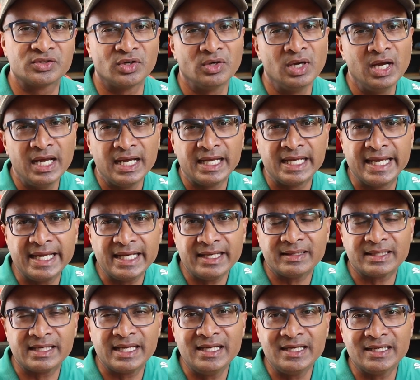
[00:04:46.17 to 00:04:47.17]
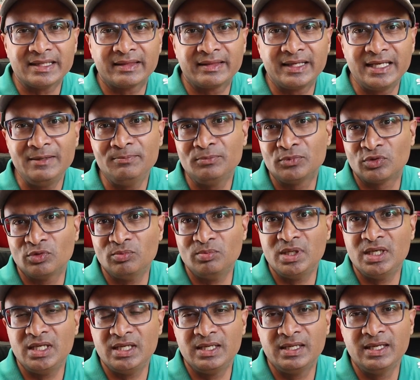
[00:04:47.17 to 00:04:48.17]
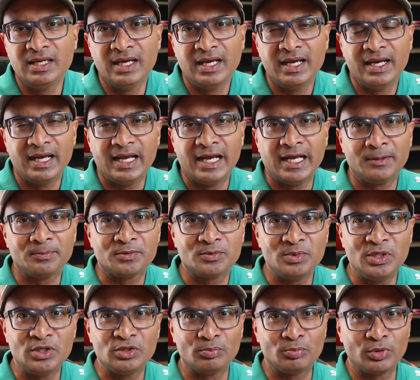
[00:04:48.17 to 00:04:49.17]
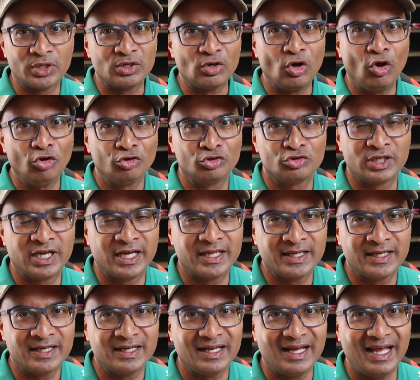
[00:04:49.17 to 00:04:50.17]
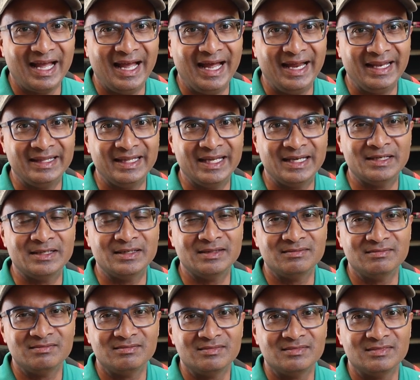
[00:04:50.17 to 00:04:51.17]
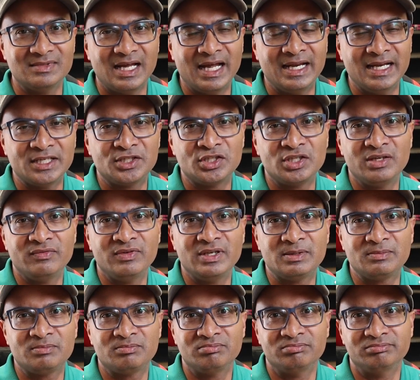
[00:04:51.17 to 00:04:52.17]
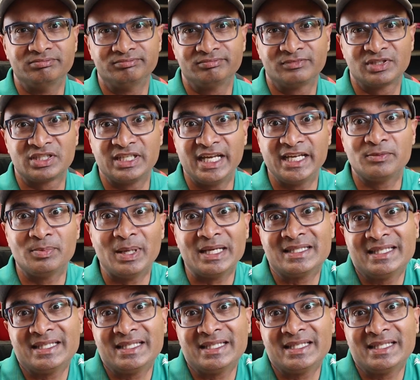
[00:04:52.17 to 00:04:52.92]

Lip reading: So getting a theme to me helps me to put it all together and achieve it stage by